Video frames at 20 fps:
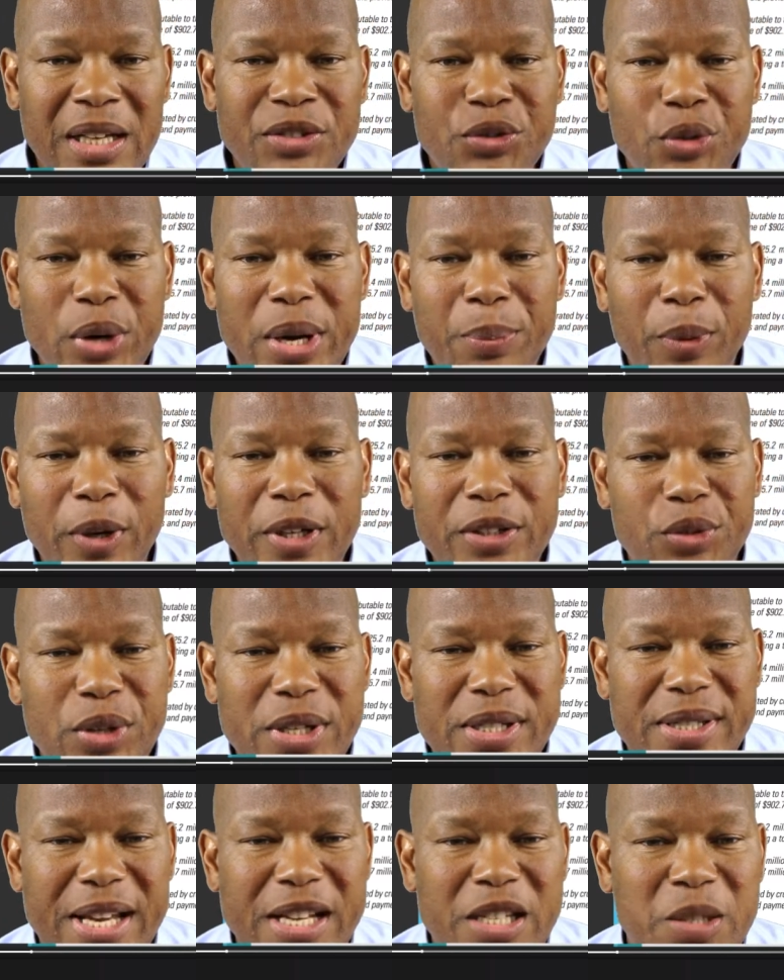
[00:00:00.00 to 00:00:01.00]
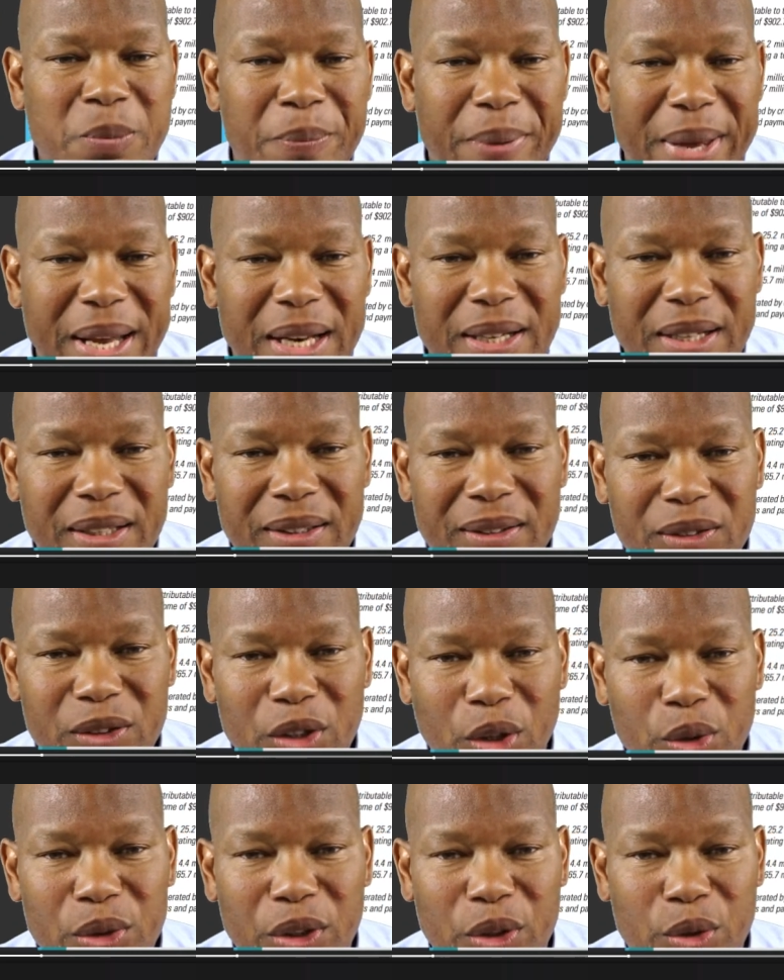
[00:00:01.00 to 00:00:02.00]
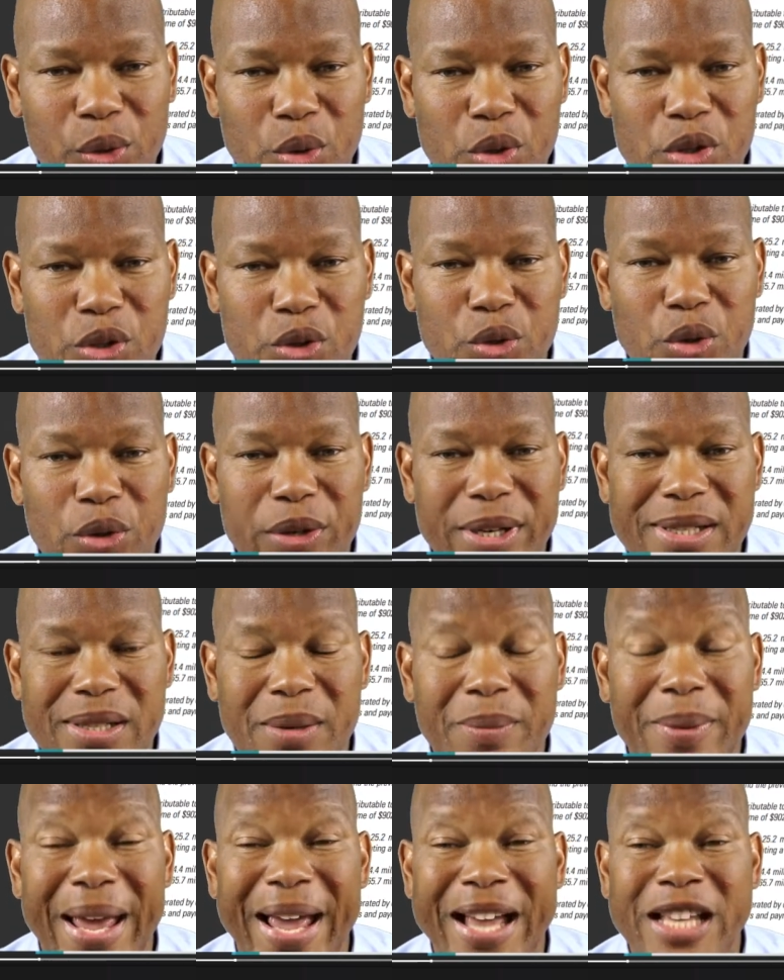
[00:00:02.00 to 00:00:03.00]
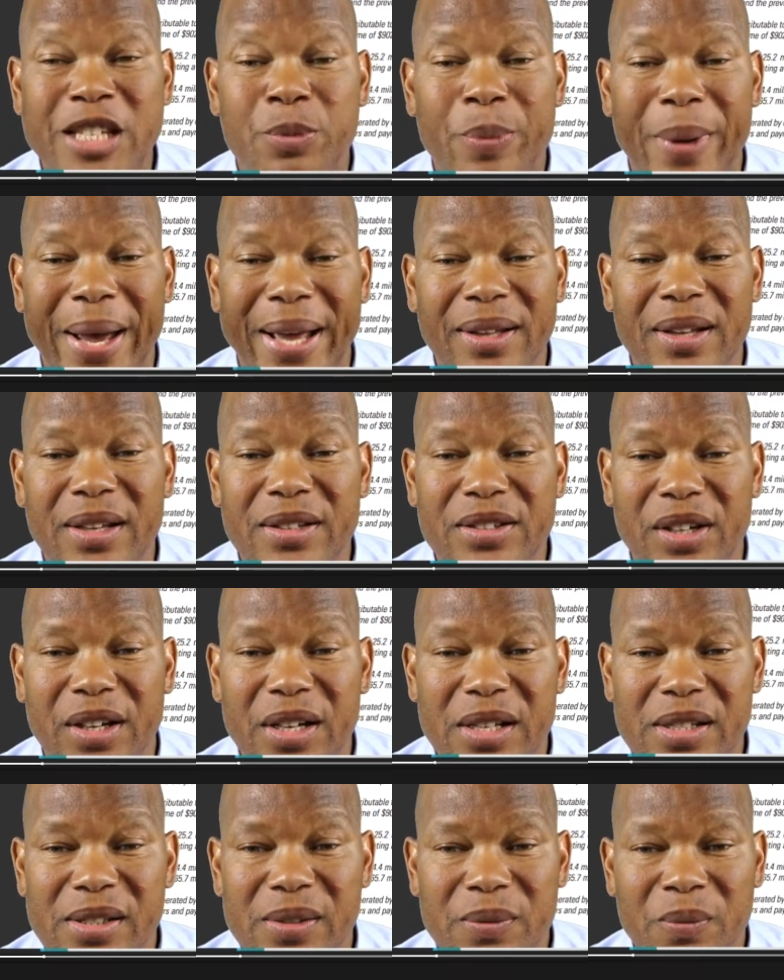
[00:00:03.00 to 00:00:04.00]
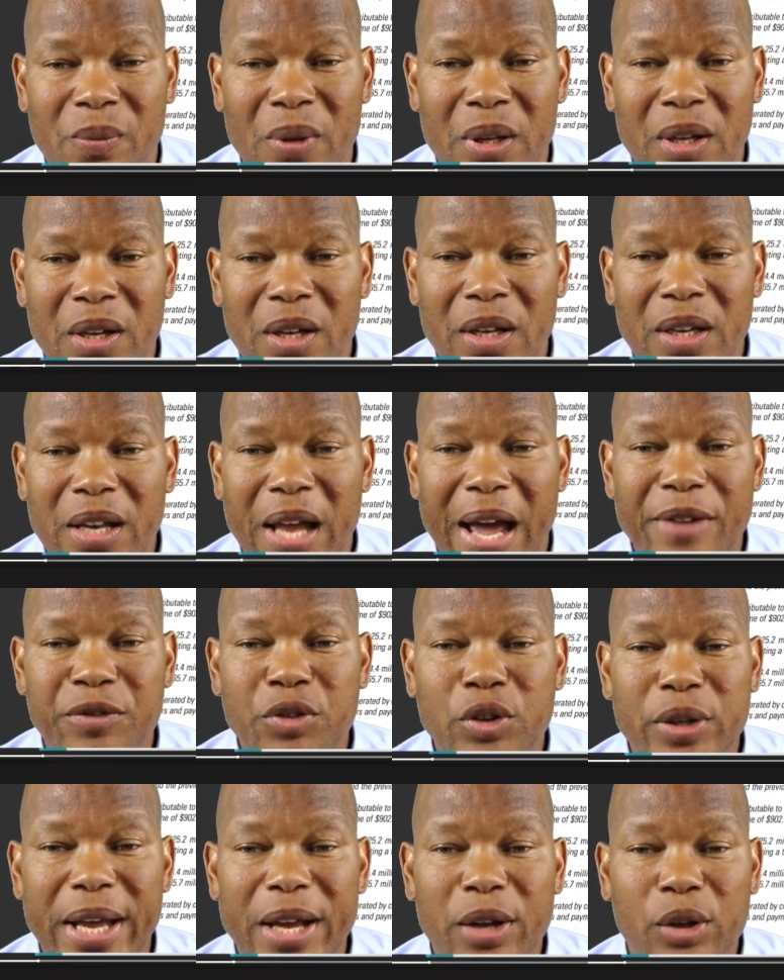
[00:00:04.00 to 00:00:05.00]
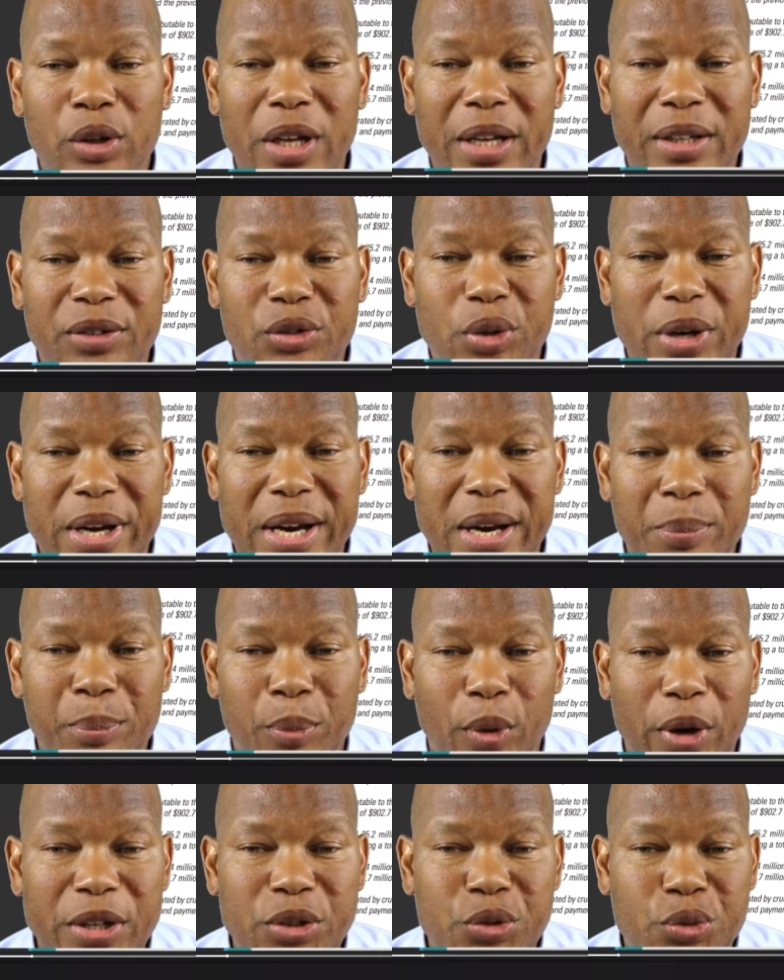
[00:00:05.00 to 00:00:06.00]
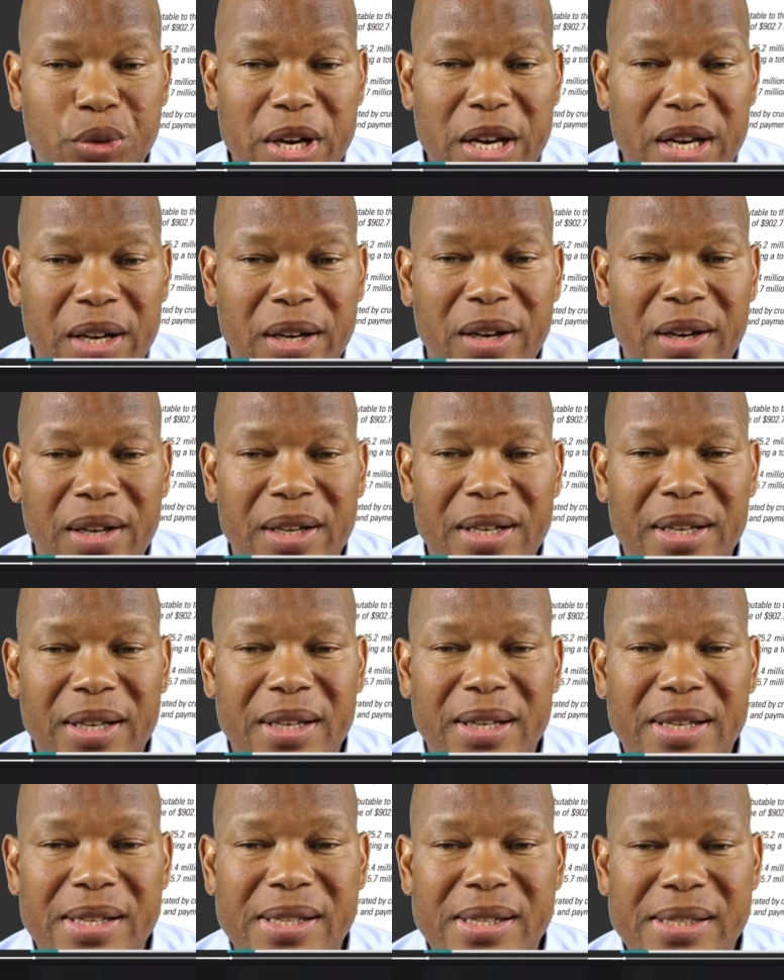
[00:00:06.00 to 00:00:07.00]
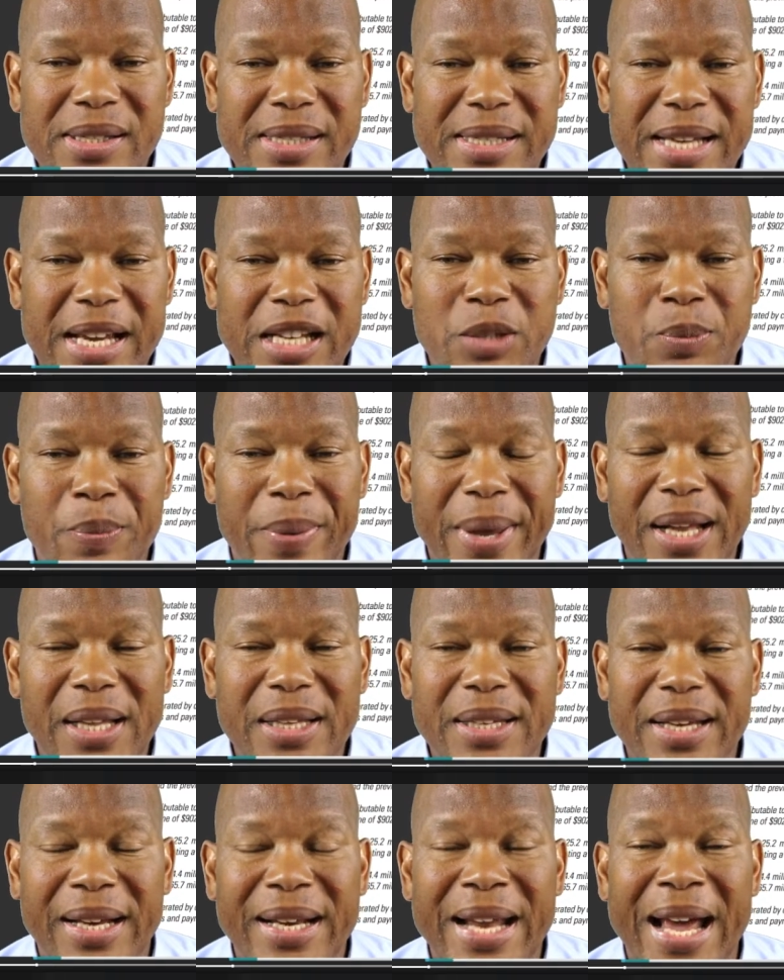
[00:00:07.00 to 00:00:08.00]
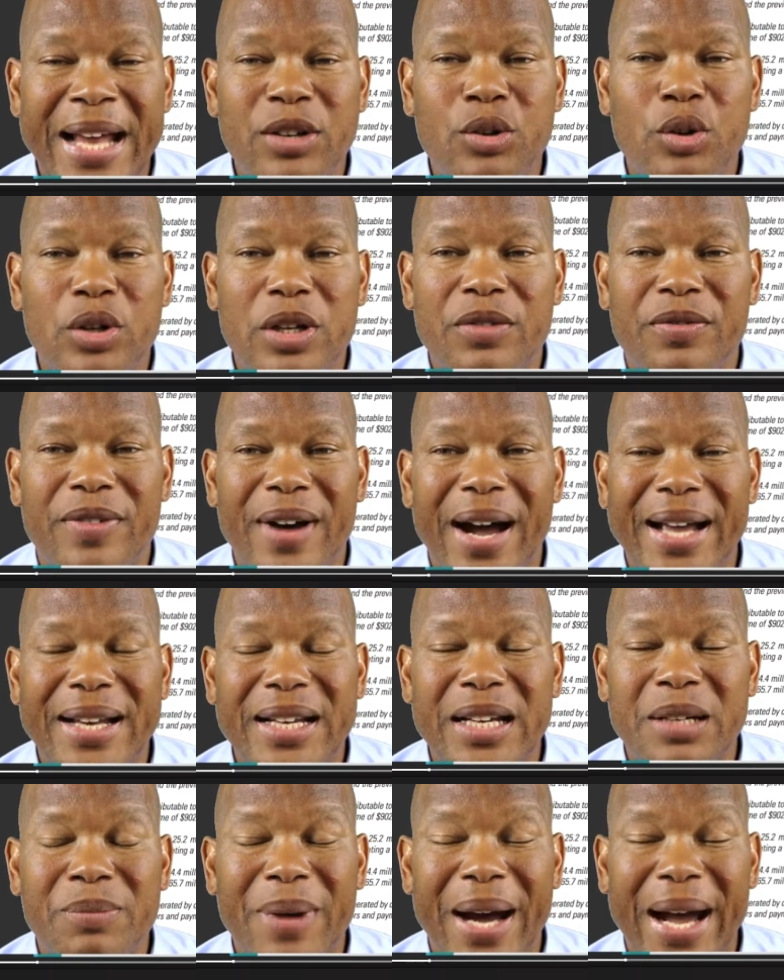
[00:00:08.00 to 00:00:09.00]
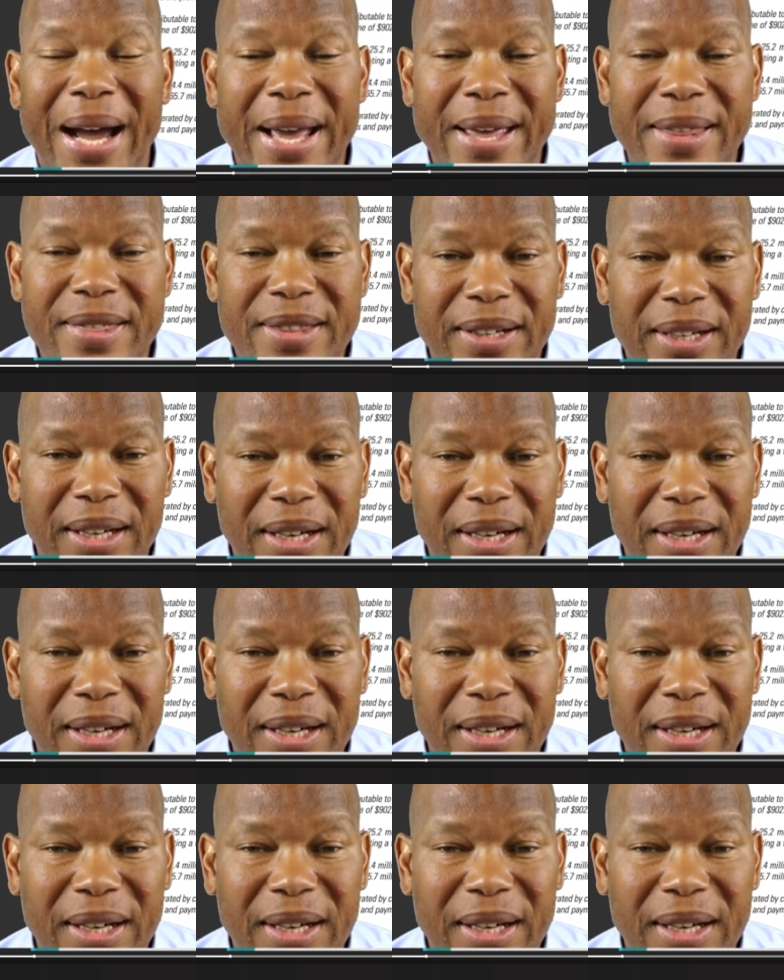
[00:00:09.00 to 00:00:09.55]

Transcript: 3.36 billion total cruise tourism expenditures. Now, if you take the 3.36 billion and you divide it by